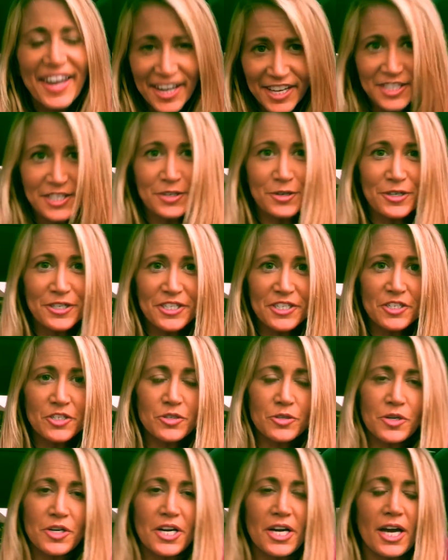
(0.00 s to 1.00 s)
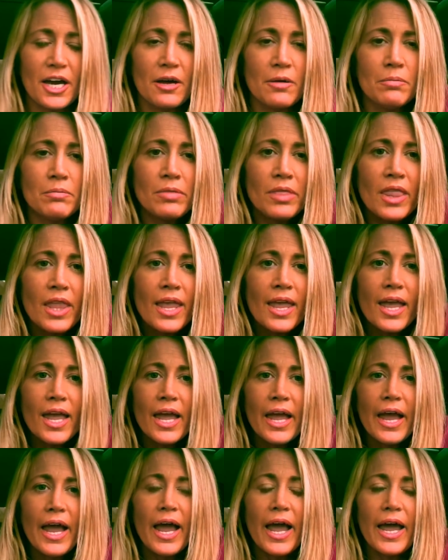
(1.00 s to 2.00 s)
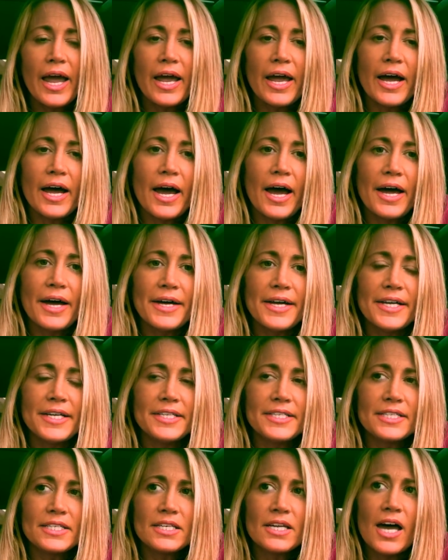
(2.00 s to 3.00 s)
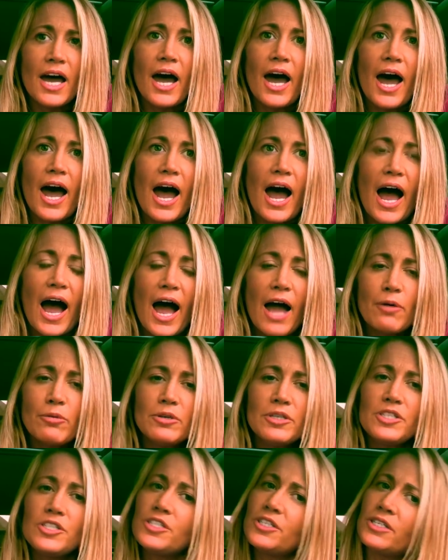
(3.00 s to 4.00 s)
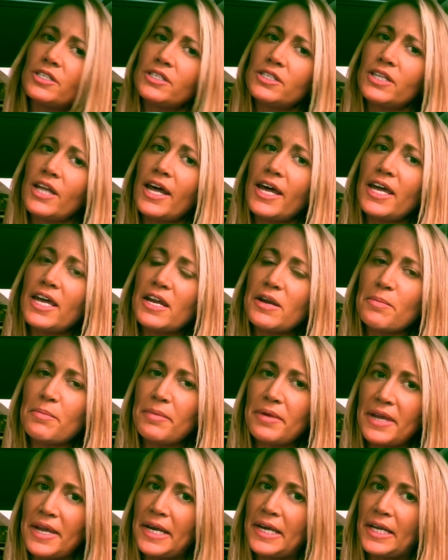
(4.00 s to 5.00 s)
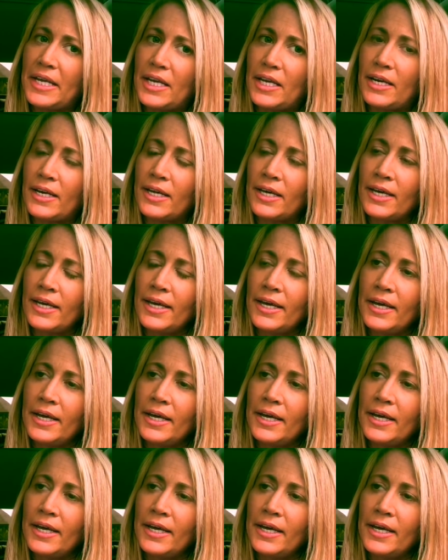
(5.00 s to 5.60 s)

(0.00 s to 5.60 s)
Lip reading: it's Krista Joya, and I was just in a meeting,